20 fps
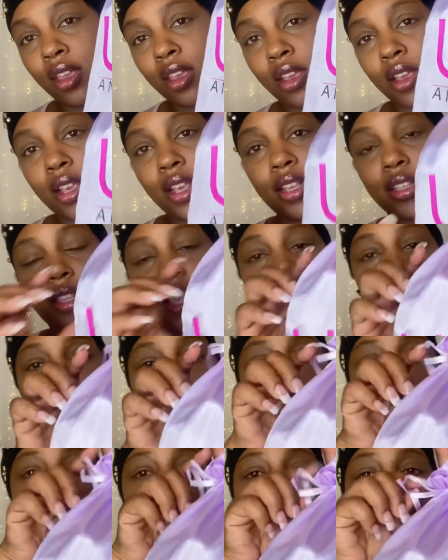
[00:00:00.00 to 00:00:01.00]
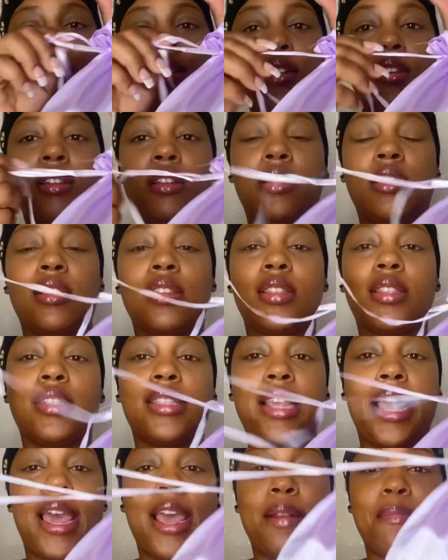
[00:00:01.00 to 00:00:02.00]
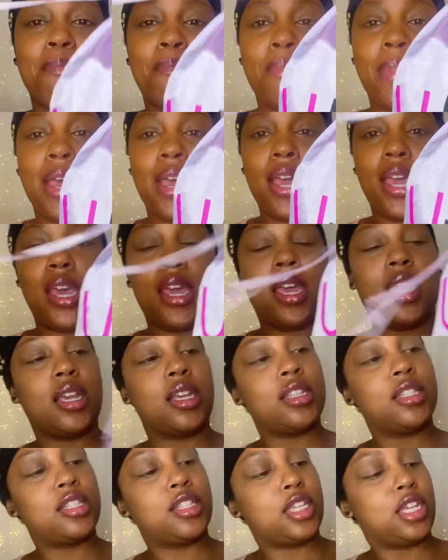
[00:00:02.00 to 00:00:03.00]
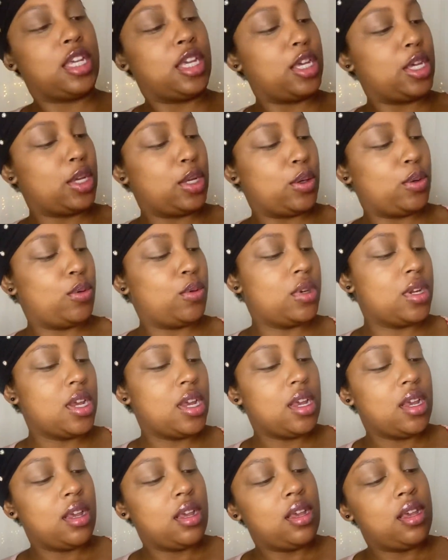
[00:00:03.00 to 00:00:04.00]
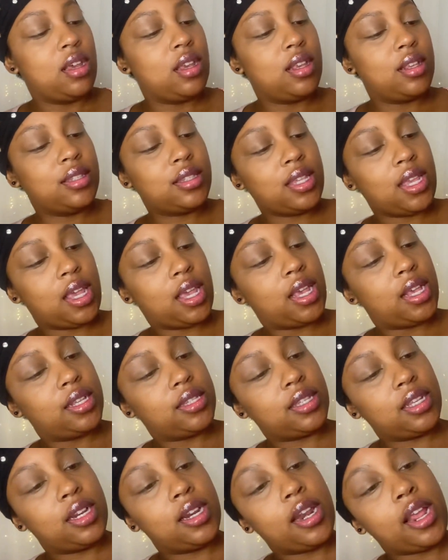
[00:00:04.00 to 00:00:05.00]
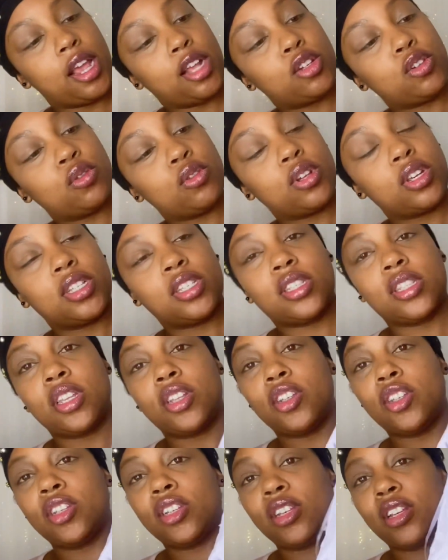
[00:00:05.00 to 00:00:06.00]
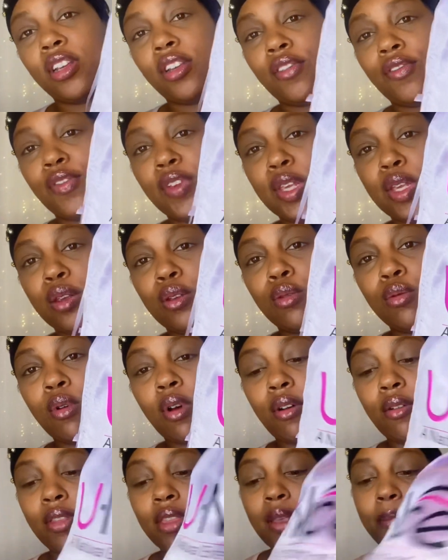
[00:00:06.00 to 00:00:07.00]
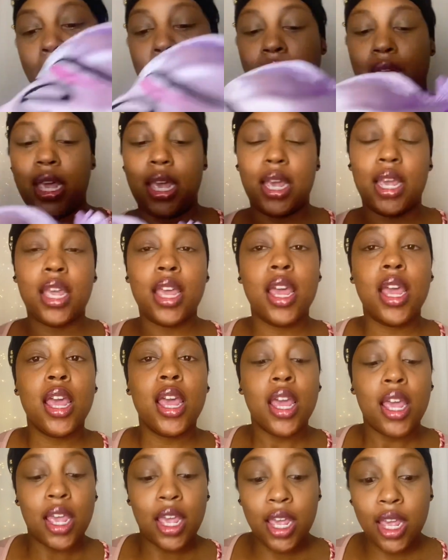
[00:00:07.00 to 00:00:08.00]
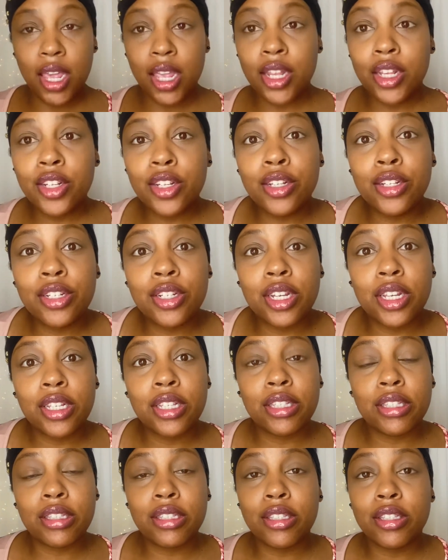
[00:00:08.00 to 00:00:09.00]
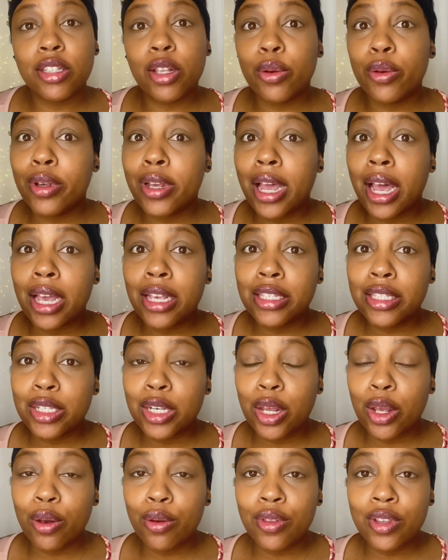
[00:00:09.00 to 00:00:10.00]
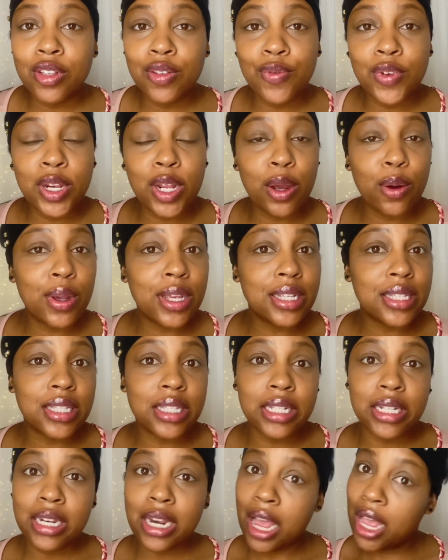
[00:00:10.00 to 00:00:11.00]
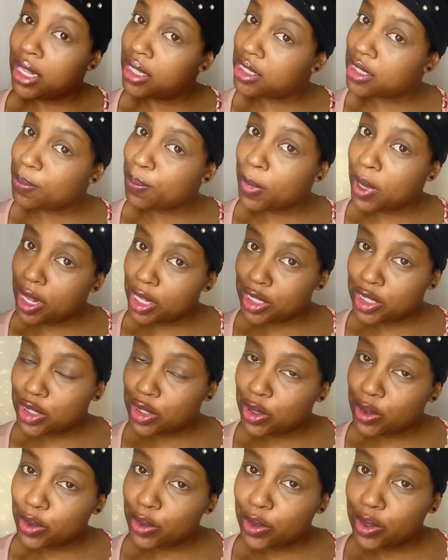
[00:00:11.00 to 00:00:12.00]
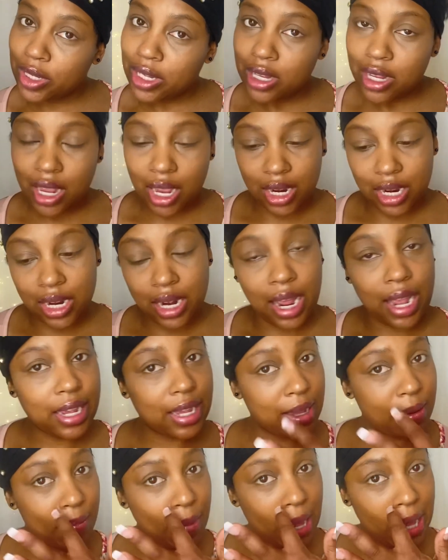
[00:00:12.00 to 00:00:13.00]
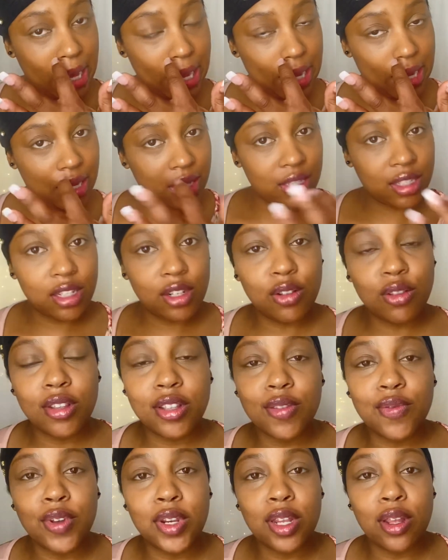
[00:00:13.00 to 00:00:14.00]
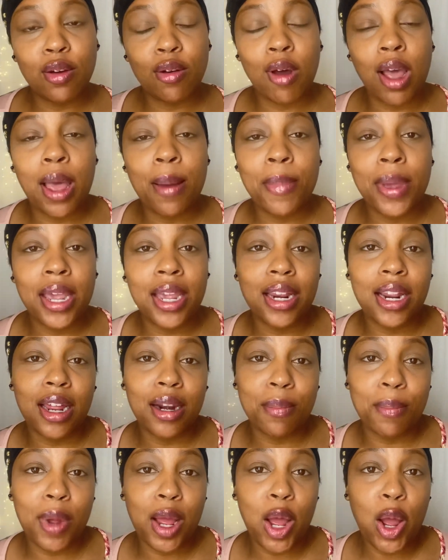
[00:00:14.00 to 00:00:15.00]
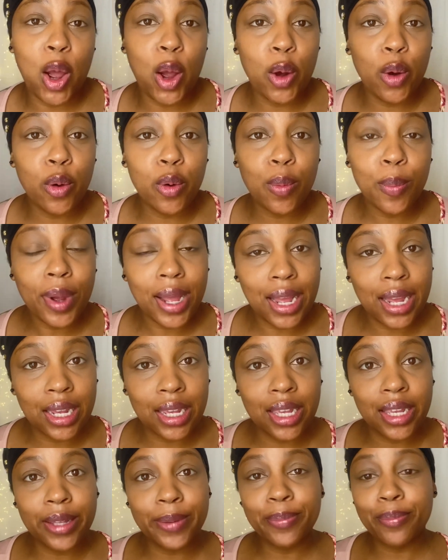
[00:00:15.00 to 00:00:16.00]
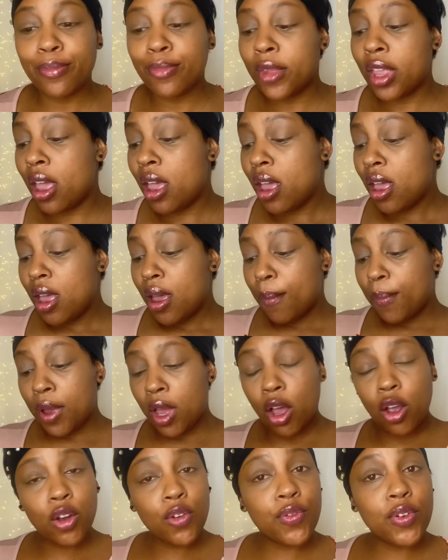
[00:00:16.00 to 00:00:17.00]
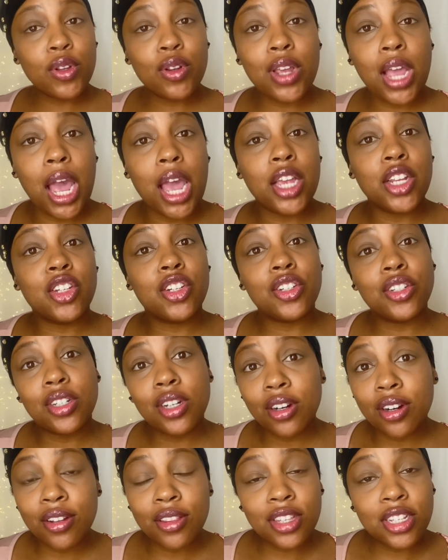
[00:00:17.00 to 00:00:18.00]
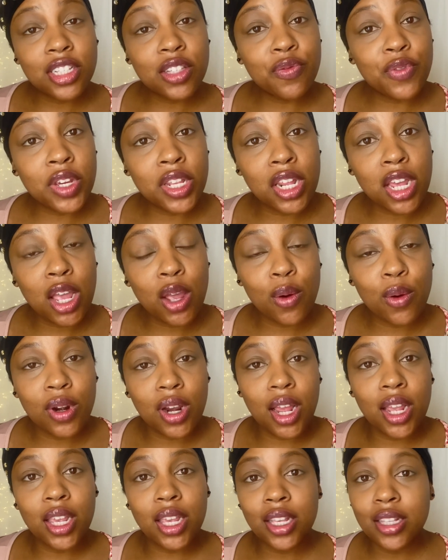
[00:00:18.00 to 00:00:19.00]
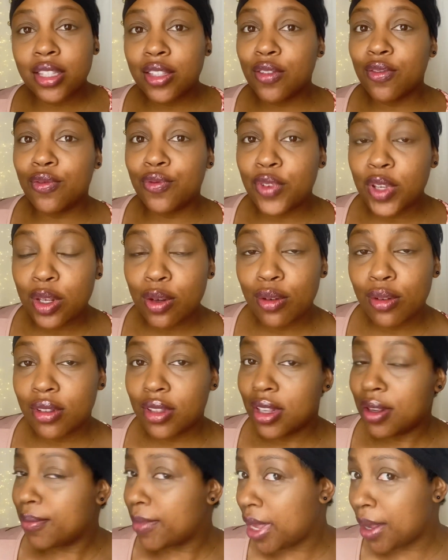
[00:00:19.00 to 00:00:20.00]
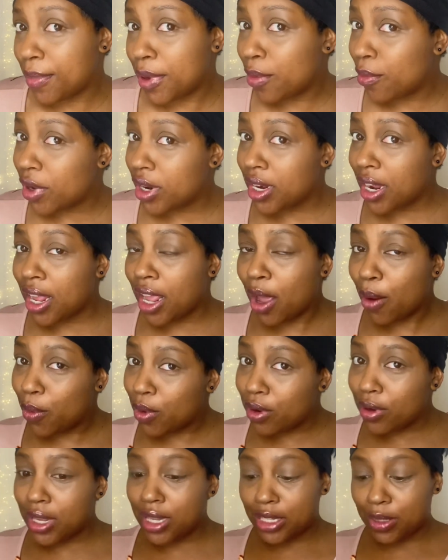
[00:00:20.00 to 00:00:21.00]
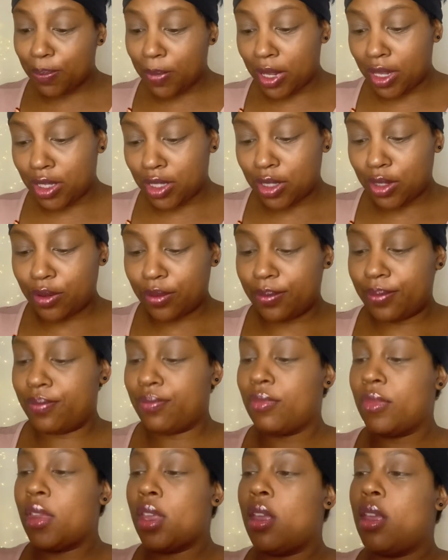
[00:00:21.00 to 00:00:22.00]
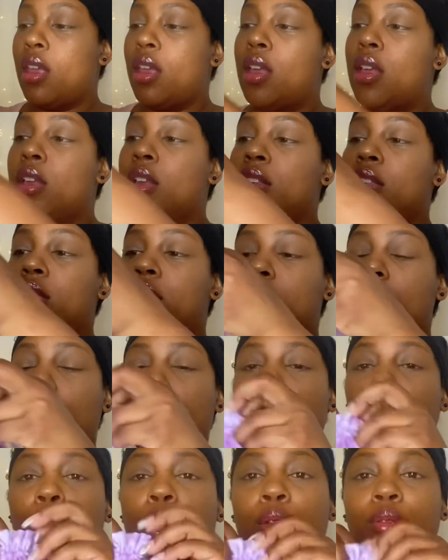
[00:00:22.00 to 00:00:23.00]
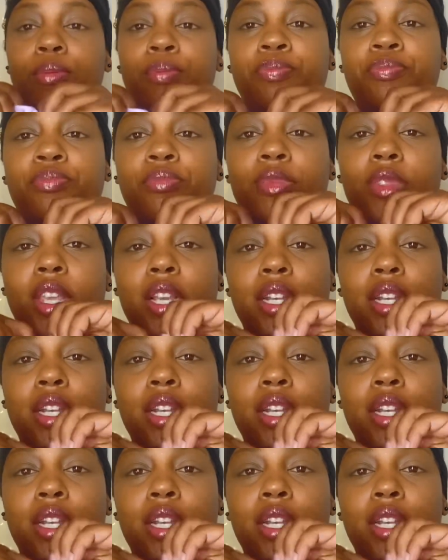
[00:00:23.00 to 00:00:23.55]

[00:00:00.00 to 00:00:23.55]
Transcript: It's like a satin bag. It's cute. It says a natural extension of you on the bag. And just so you guys know, this video is not sponsored. I did not get paid to do this video. I paid out of my own pocket. But hopefully you guys share this video and I get some views, and maybe one day I will get sponsored. So there's